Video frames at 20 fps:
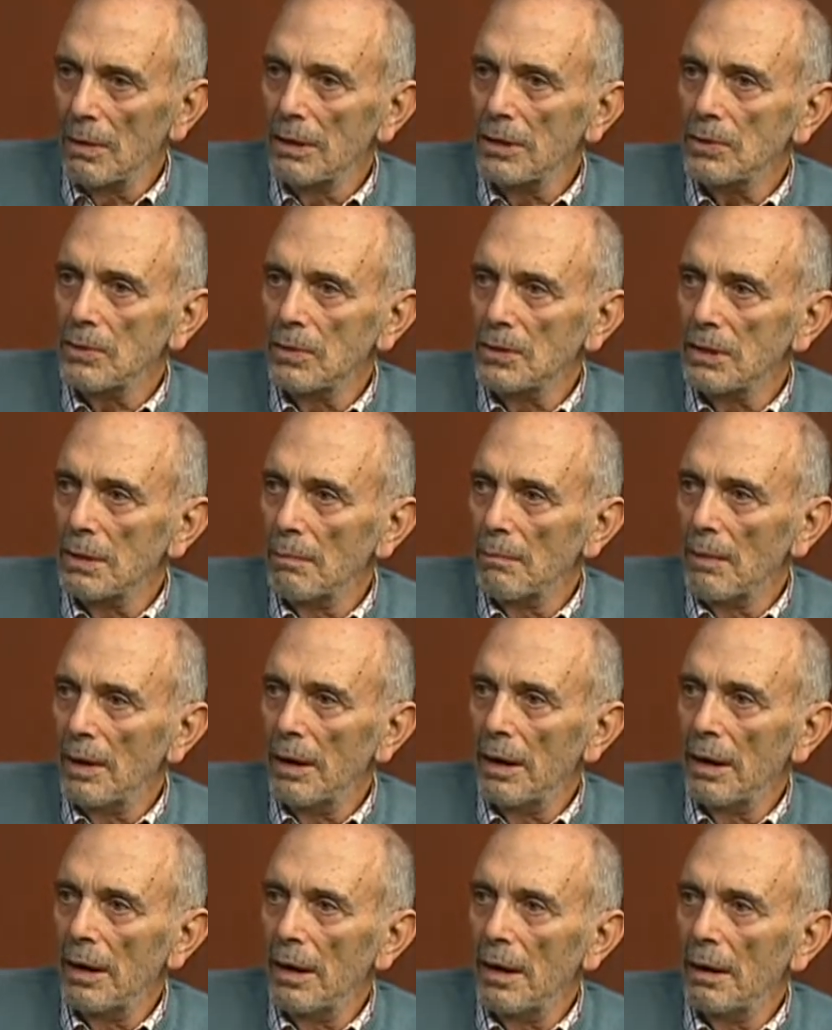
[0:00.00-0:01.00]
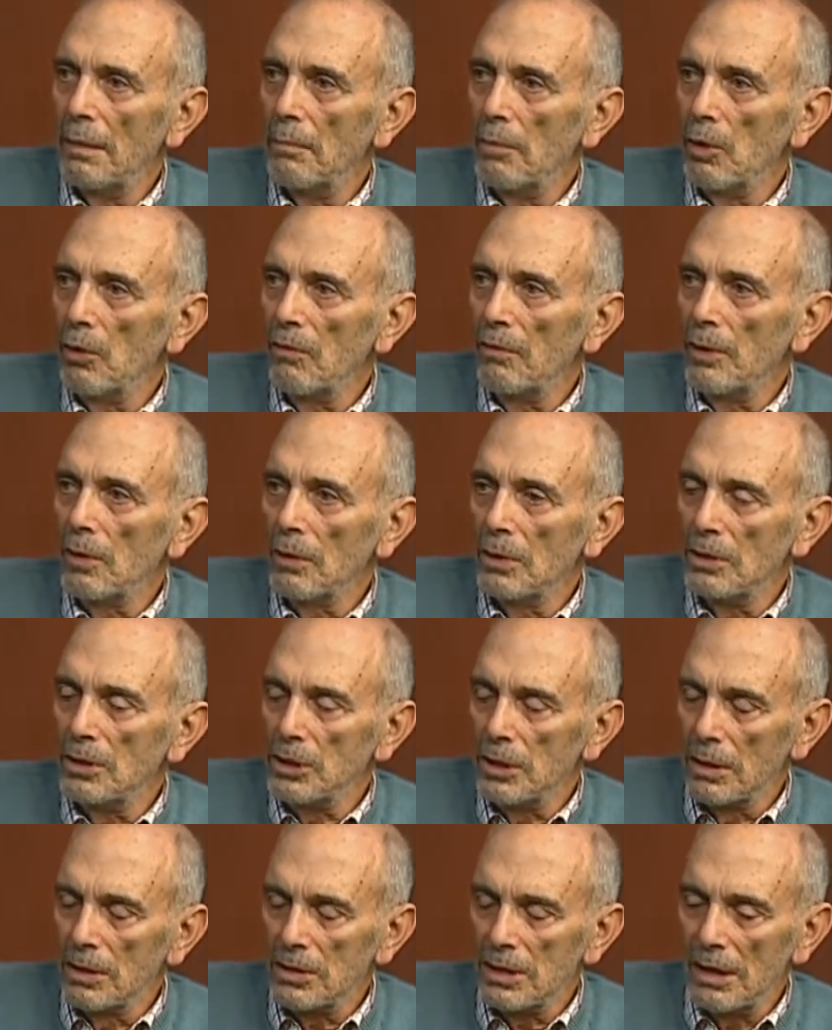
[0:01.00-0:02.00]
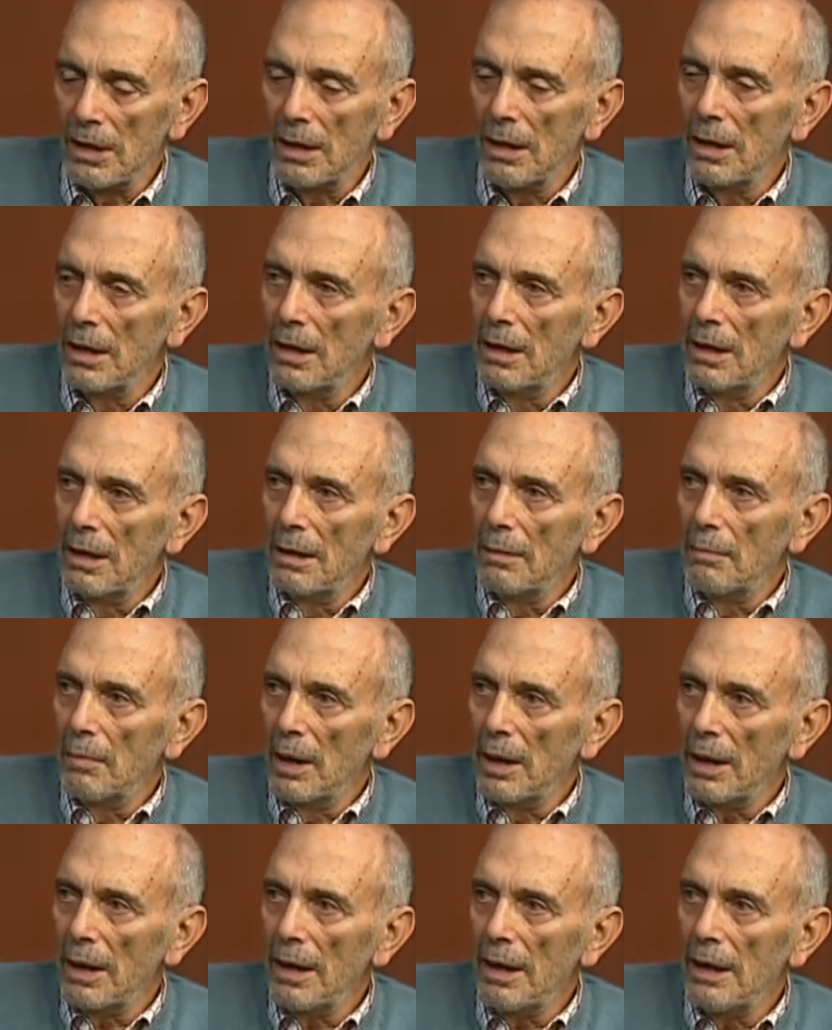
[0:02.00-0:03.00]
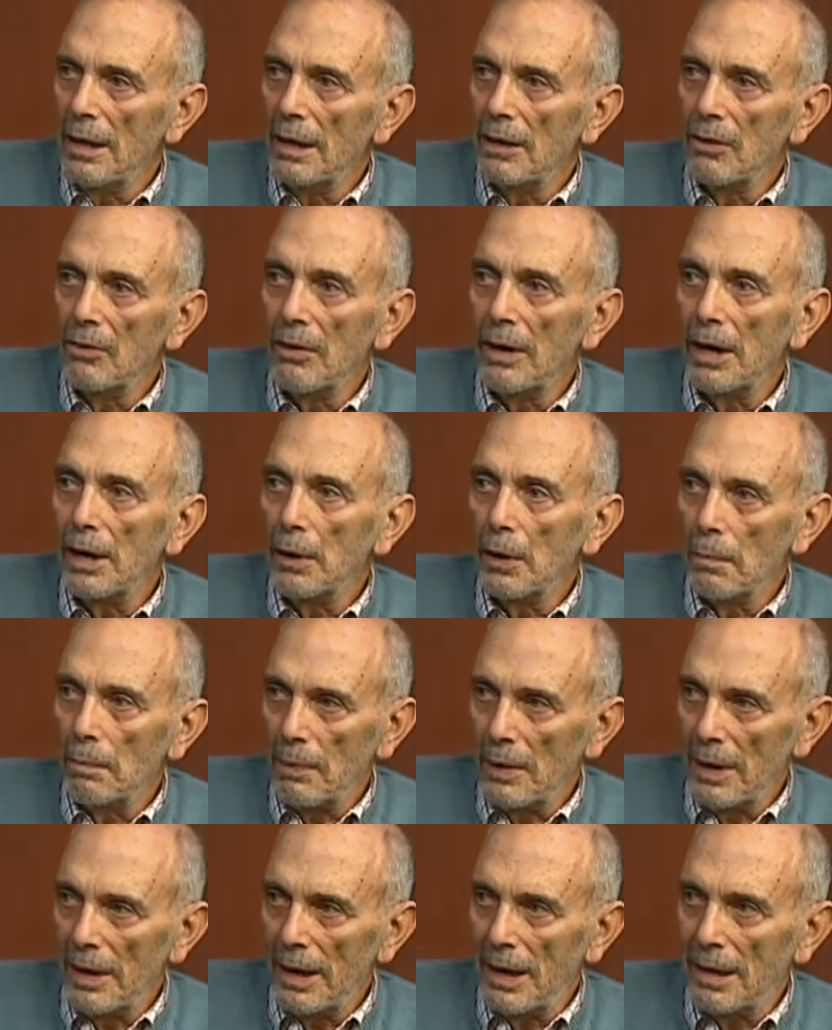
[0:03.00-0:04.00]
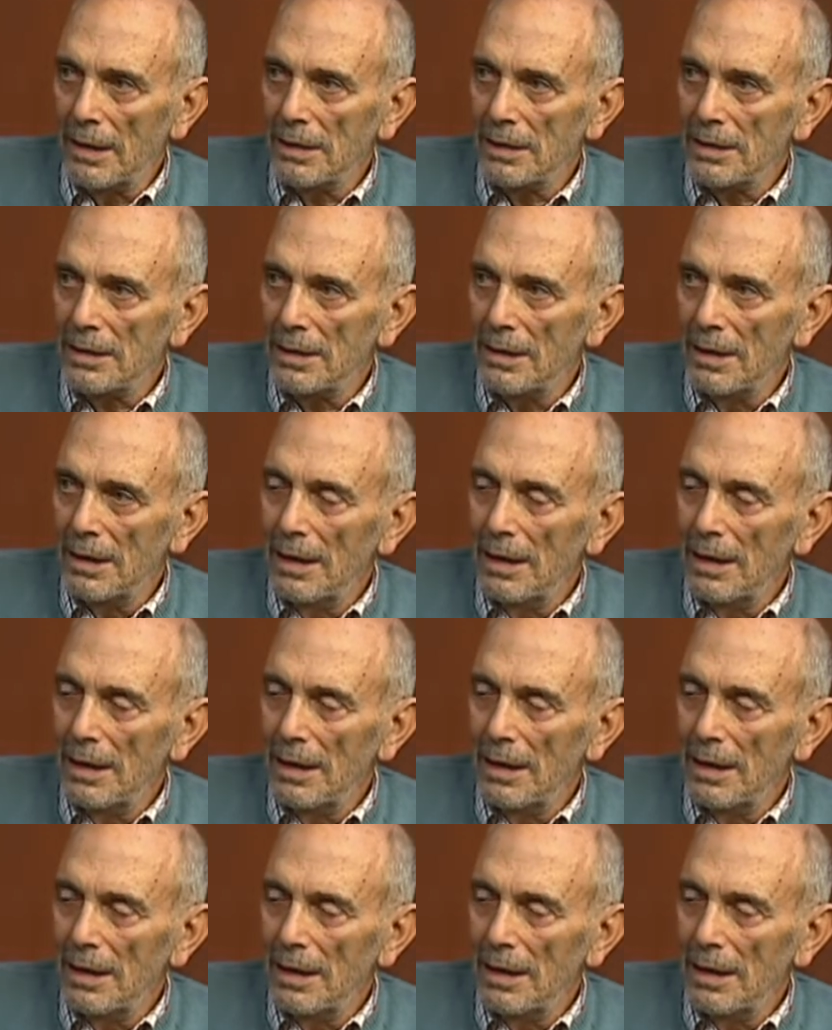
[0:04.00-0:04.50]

This was in Millville, New Jersey, but he had grander plans.